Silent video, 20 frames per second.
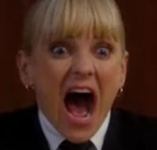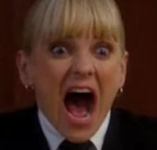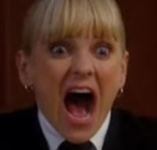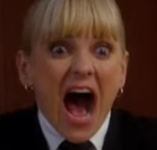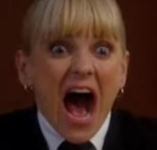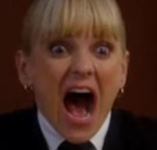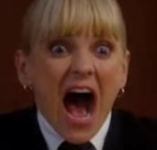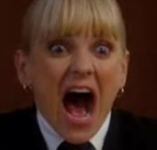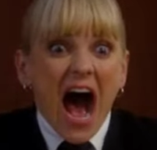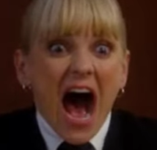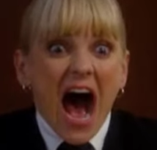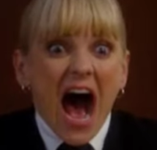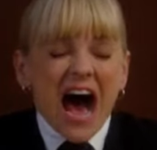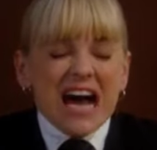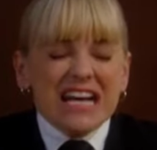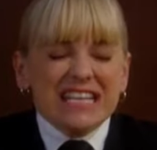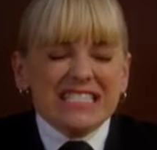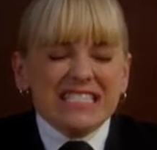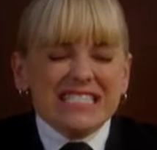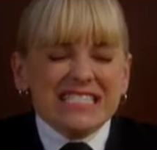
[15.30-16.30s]
Hollywood and
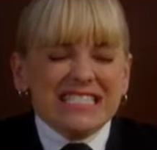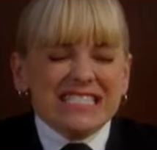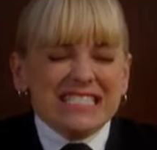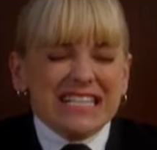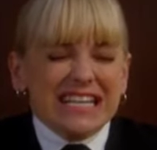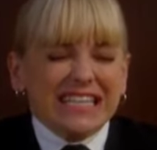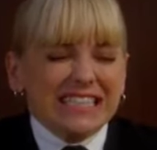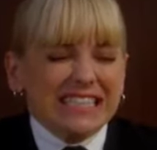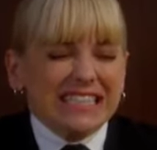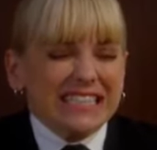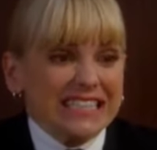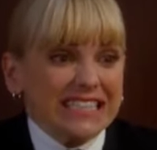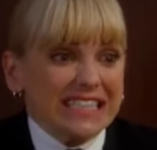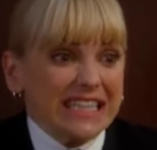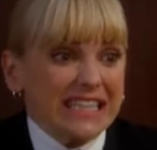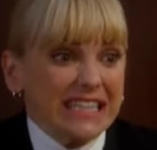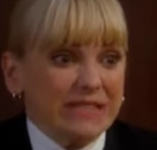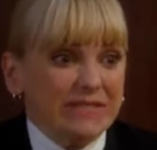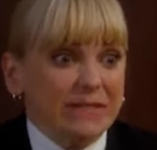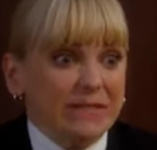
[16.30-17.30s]
who passed away?
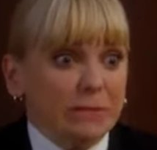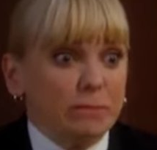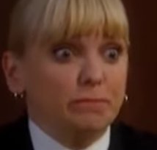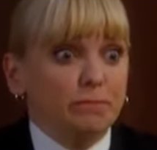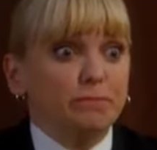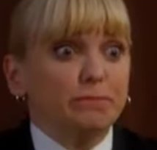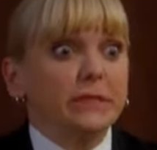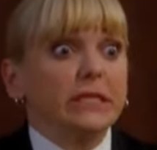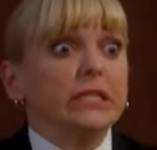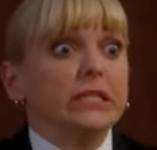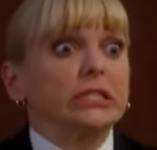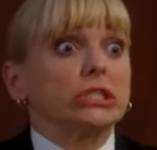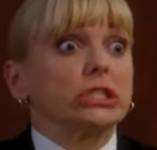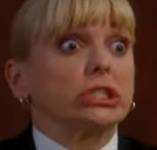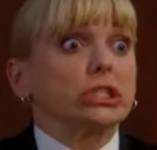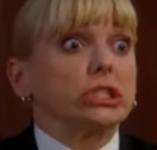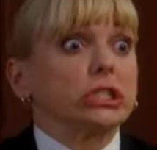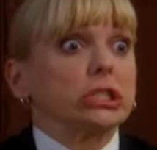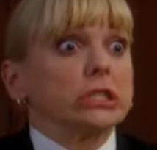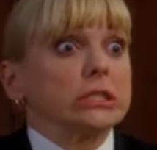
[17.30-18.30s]
Find the answer in our
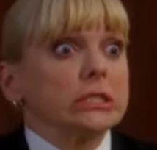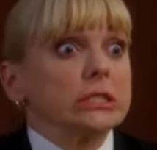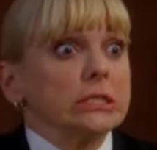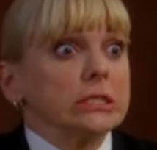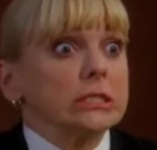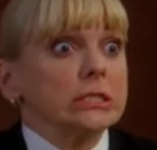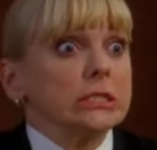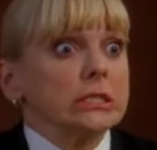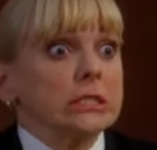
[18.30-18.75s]
video.